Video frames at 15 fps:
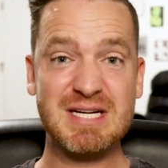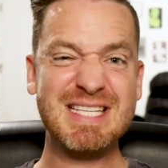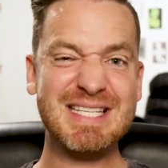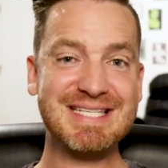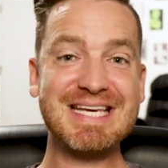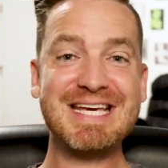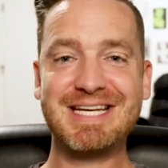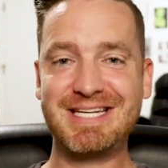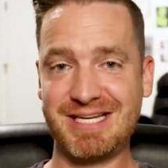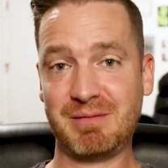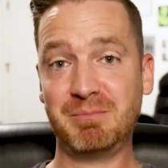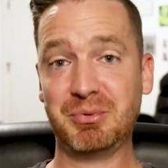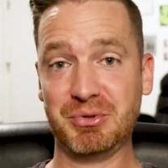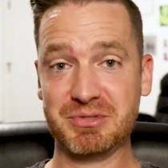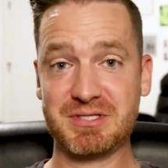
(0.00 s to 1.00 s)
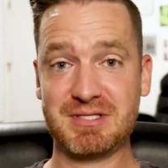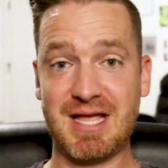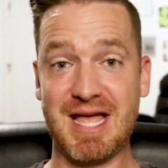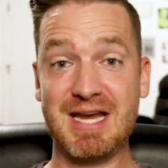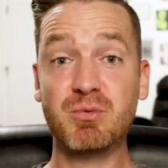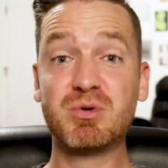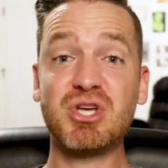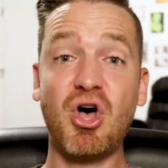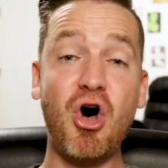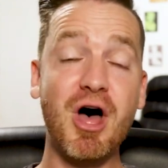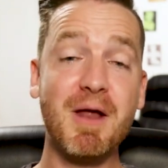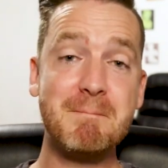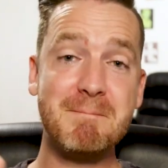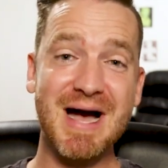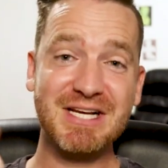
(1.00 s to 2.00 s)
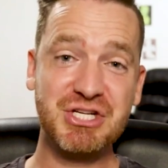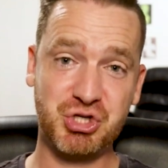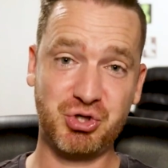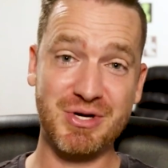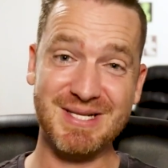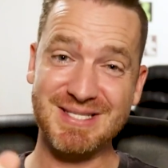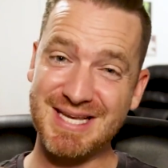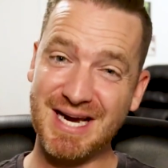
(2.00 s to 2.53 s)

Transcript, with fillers: Sikh temples, and it was on my street.